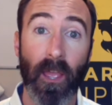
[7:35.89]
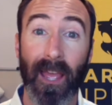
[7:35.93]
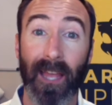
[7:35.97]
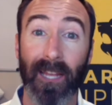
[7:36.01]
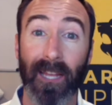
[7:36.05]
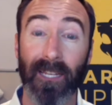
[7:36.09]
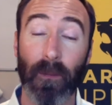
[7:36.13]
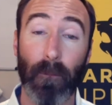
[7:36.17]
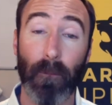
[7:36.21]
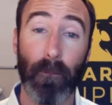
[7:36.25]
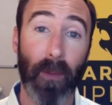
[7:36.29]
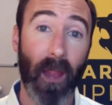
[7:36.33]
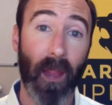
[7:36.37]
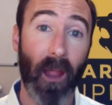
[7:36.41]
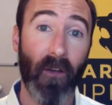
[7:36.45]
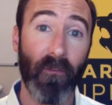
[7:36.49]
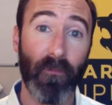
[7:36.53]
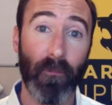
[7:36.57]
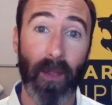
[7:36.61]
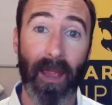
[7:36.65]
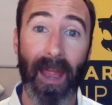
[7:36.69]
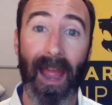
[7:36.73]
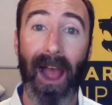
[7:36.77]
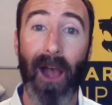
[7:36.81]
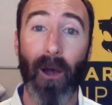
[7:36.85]
and to pay off
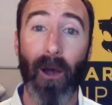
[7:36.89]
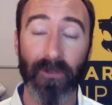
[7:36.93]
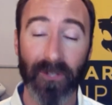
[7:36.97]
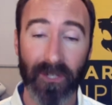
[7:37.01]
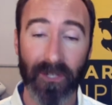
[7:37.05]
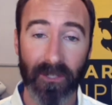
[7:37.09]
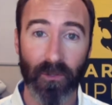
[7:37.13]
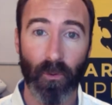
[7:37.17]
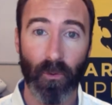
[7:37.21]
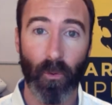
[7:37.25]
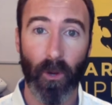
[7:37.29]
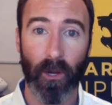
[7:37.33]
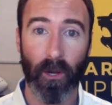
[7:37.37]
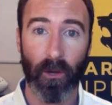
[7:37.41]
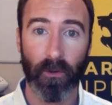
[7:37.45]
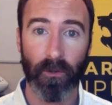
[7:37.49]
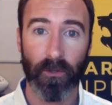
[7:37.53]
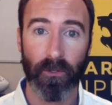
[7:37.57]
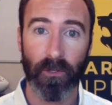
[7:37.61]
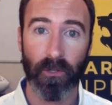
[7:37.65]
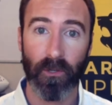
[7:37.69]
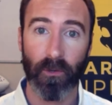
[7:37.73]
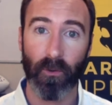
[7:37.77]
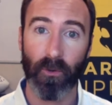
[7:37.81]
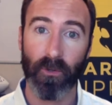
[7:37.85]
my houses quicker
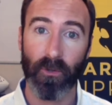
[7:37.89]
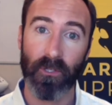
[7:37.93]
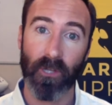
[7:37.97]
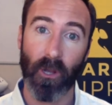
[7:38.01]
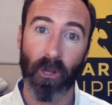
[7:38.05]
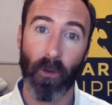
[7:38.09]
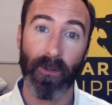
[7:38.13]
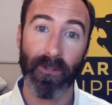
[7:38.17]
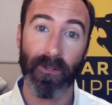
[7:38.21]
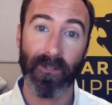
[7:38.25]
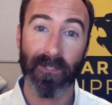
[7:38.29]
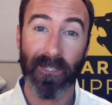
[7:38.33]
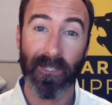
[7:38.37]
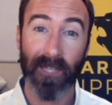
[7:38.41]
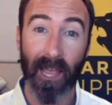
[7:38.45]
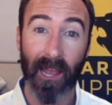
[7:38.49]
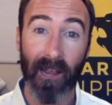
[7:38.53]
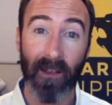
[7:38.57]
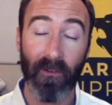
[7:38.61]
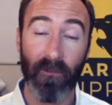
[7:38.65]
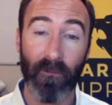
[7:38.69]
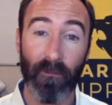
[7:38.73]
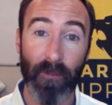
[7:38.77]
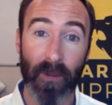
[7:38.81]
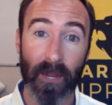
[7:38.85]
too. So instead
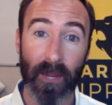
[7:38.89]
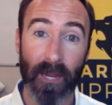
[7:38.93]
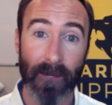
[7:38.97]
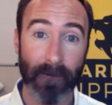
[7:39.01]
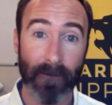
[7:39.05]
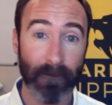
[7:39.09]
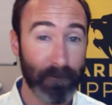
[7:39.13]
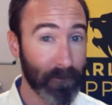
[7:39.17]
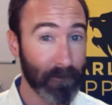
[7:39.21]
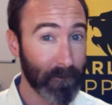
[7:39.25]
of being